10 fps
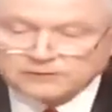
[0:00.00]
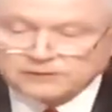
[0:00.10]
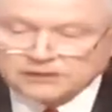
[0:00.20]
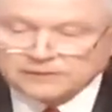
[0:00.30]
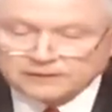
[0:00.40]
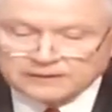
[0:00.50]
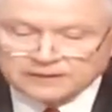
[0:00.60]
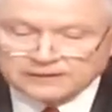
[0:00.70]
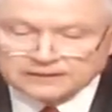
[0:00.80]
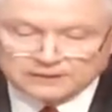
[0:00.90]
achieving
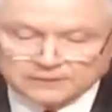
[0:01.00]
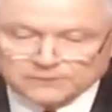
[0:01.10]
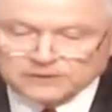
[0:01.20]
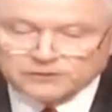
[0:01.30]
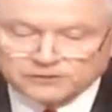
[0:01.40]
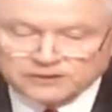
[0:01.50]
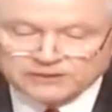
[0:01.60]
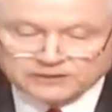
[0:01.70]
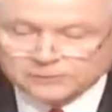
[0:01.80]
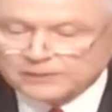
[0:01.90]
this and different agendas,